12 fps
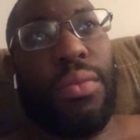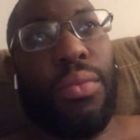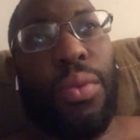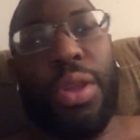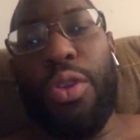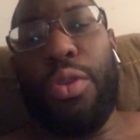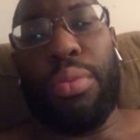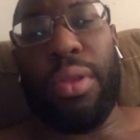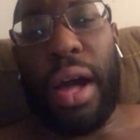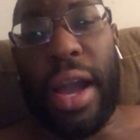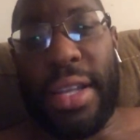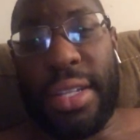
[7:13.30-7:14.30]
when you
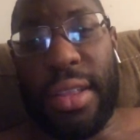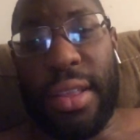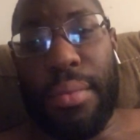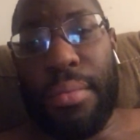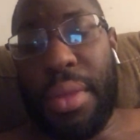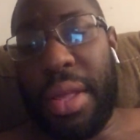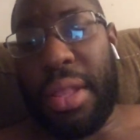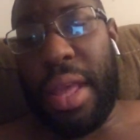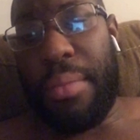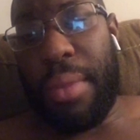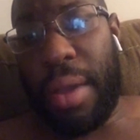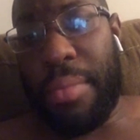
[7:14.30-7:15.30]
apply to them, and
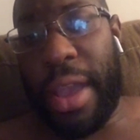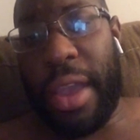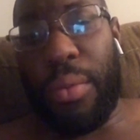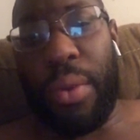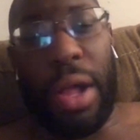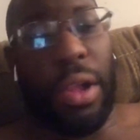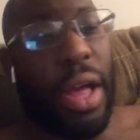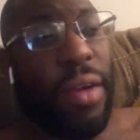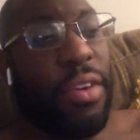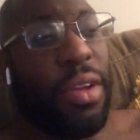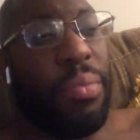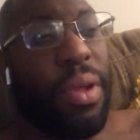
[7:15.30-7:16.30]
they might pay well and
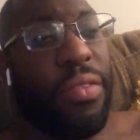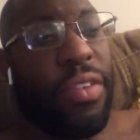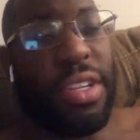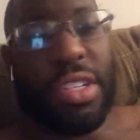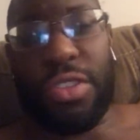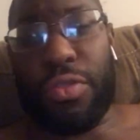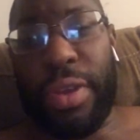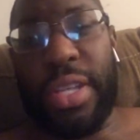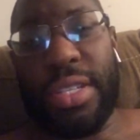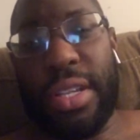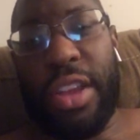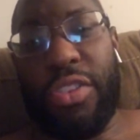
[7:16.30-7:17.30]
have good benefits, there's a
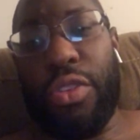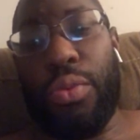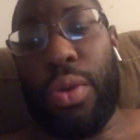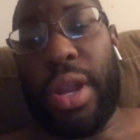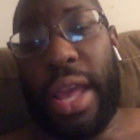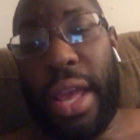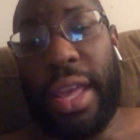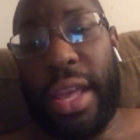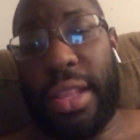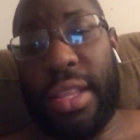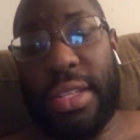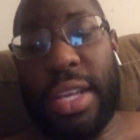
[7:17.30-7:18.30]
reason that you'd want to
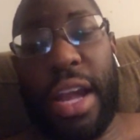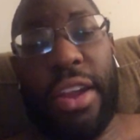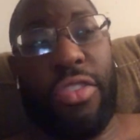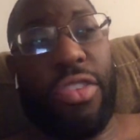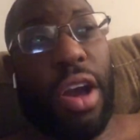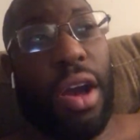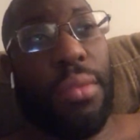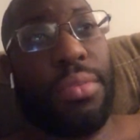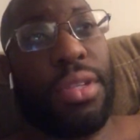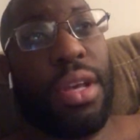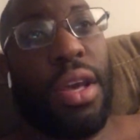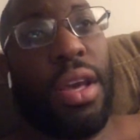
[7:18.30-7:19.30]
get these kind of
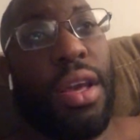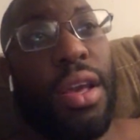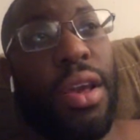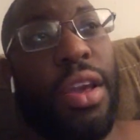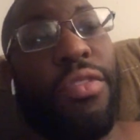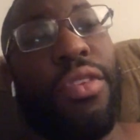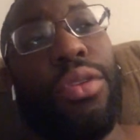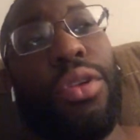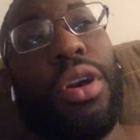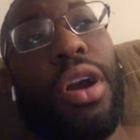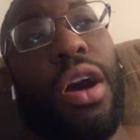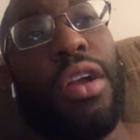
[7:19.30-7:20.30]
jobs. If you
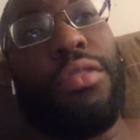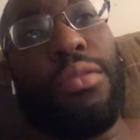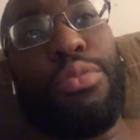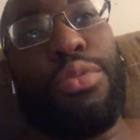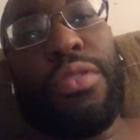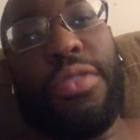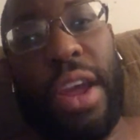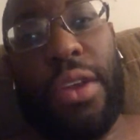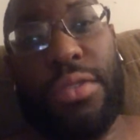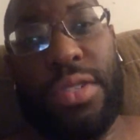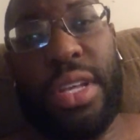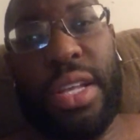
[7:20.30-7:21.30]
look on the
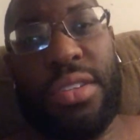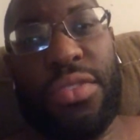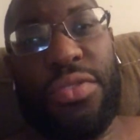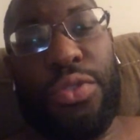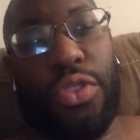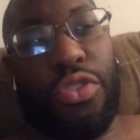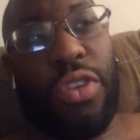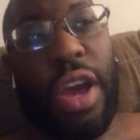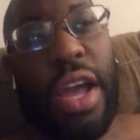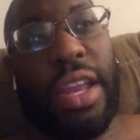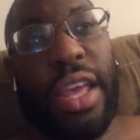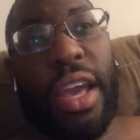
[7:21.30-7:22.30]
prerequisites for
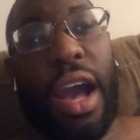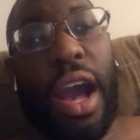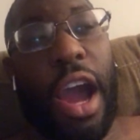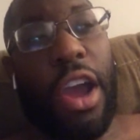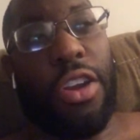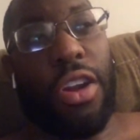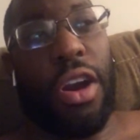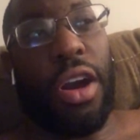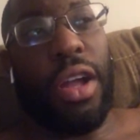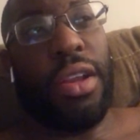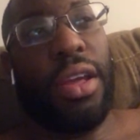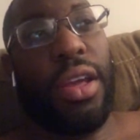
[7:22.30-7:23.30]
trying to get hired
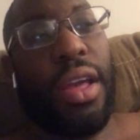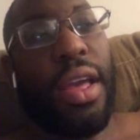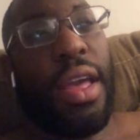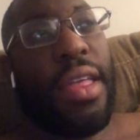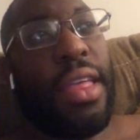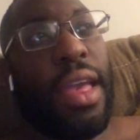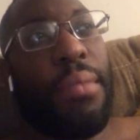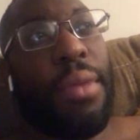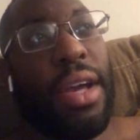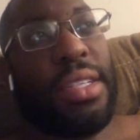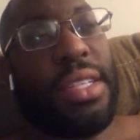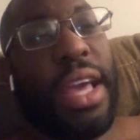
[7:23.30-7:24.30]
on, they
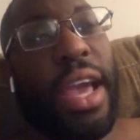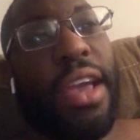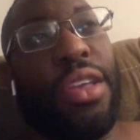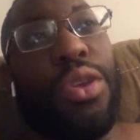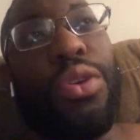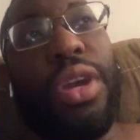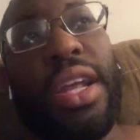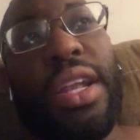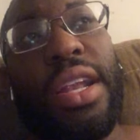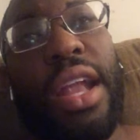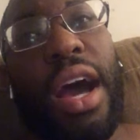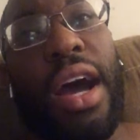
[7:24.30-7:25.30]
might say you could
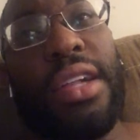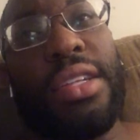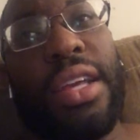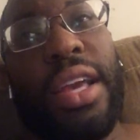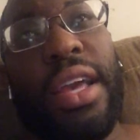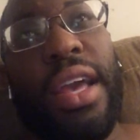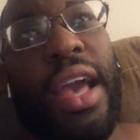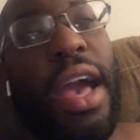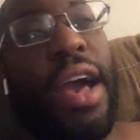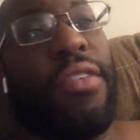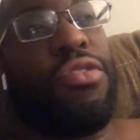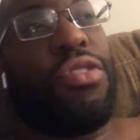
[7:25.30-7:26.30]
not have